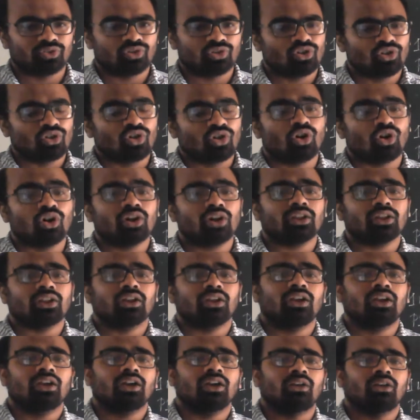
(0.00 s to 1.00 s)
Or
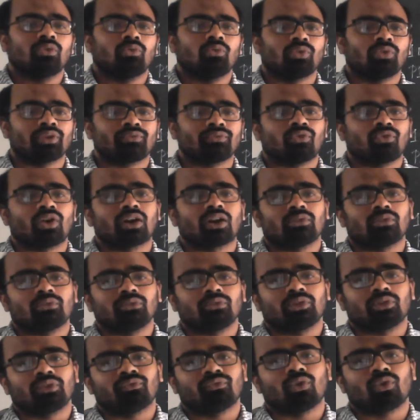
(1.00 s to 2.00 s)
if
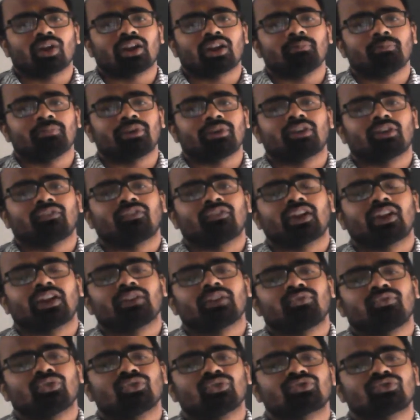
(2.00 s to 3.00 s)
1 ampere of current
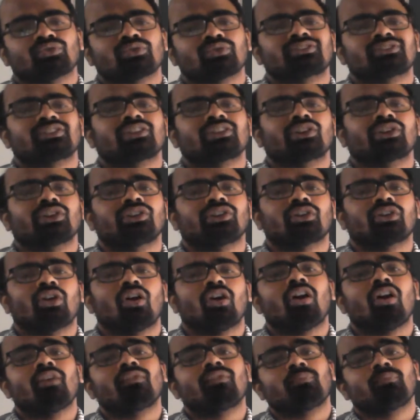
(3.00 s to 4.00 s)
flows through a circuit
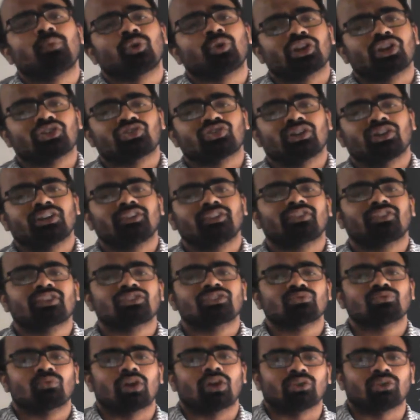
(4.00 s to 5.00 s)
of potential difference
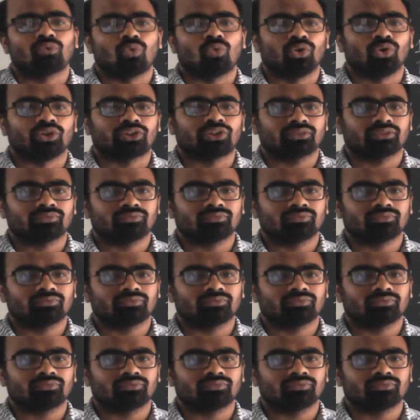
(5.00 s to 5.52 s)
1 volt.